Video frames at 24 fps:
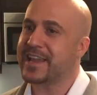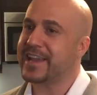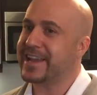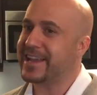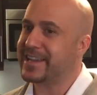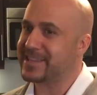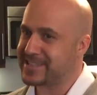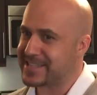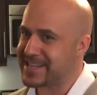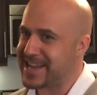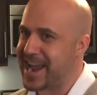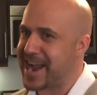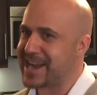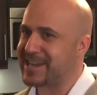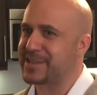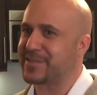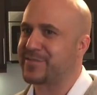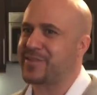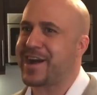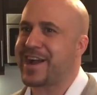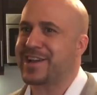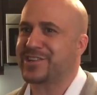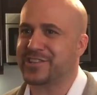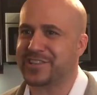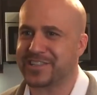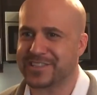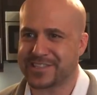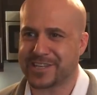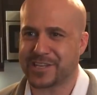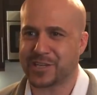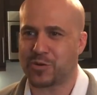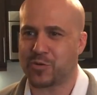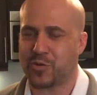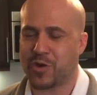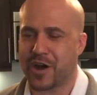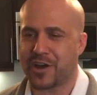It's the active
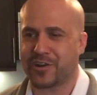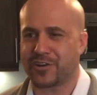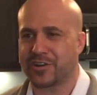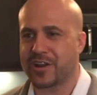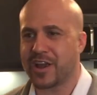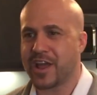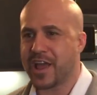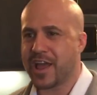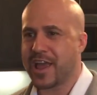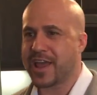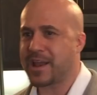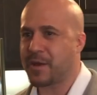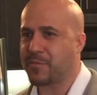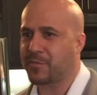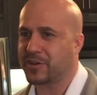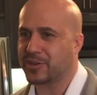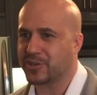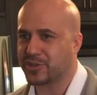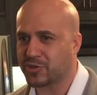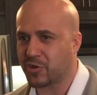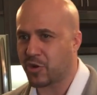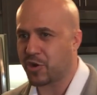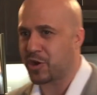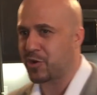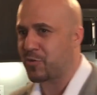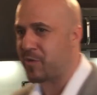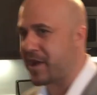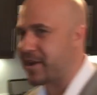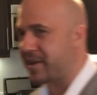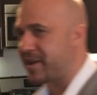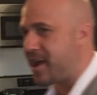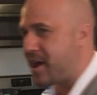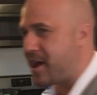hydrogens in the water, and I'm going to show you right